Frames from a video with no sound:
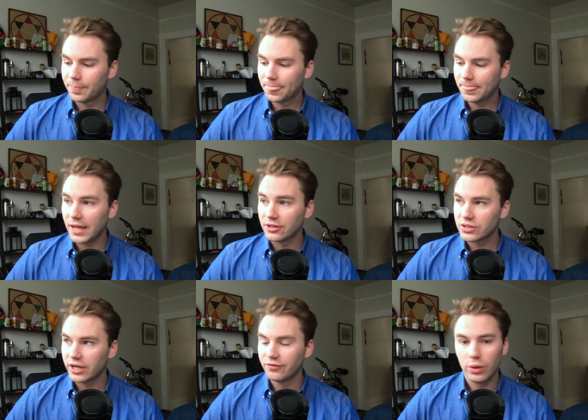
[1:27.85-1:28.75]
just
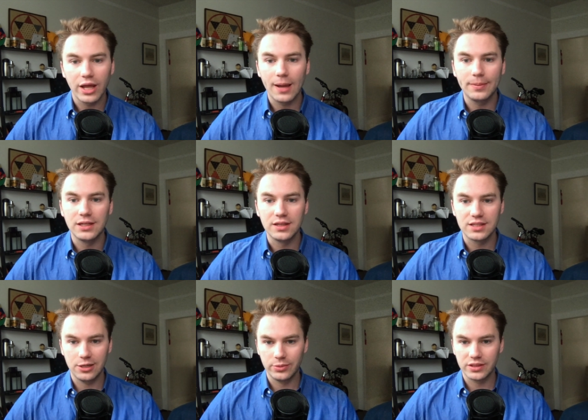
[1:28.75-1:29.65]
kind of what happened in a
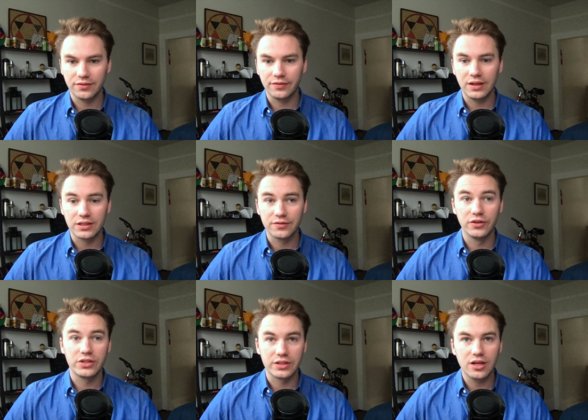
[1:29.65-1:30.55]
sequence of events,
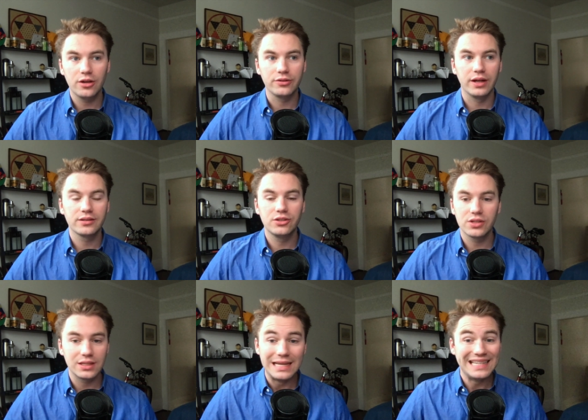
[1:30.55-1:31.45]
versus contracts,
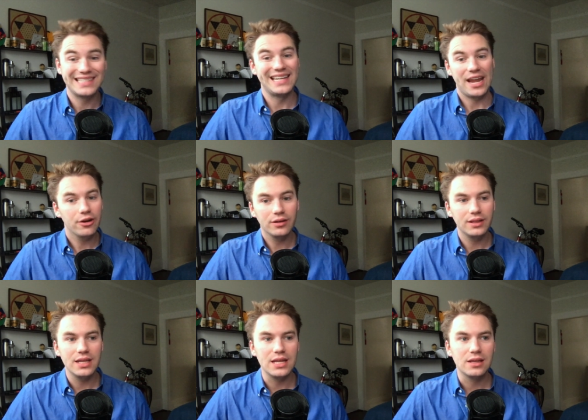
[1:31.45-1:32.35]
it's
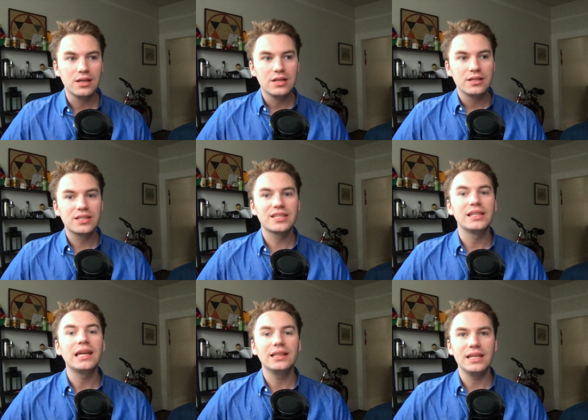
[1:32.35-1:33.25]
inherently
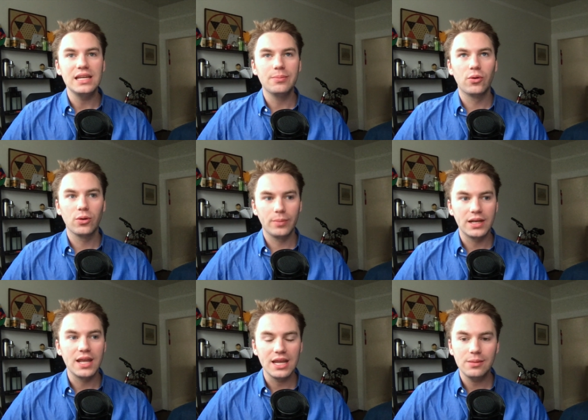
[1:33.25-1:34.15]
slightly more
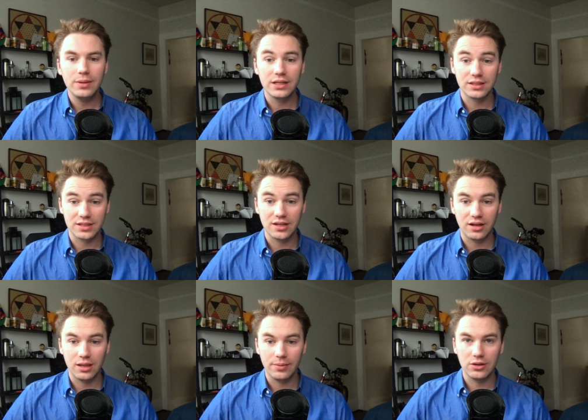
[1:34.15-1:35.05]
mundane because it's
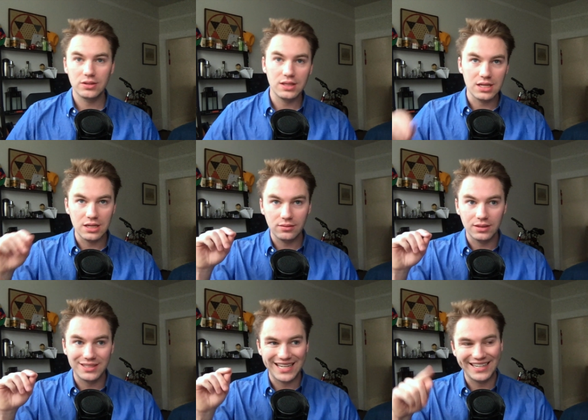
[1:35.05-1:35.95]
talking about the
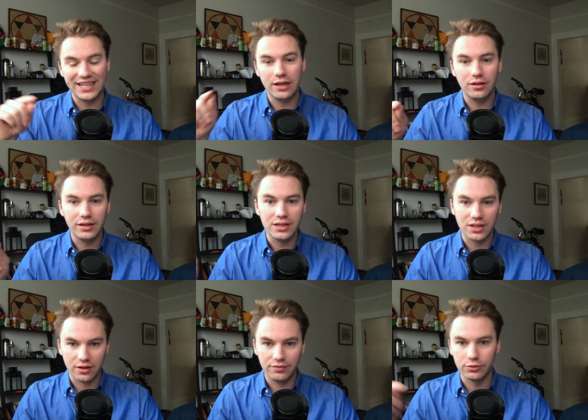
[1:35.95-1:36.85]
technicalities
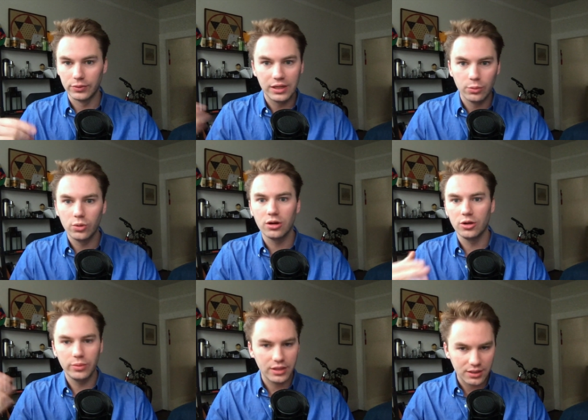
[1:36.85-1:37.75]
of the written word
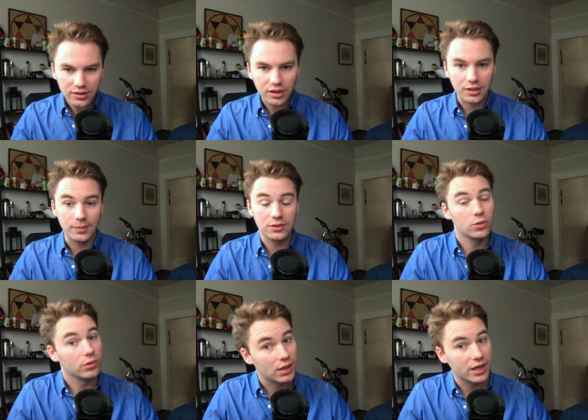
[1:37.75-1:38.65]
within a document
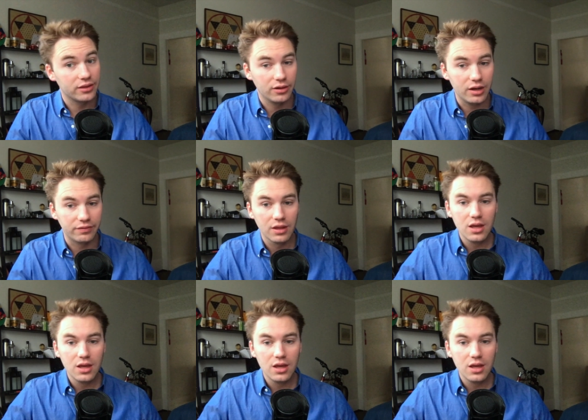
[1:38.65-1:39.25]
or lack thereof.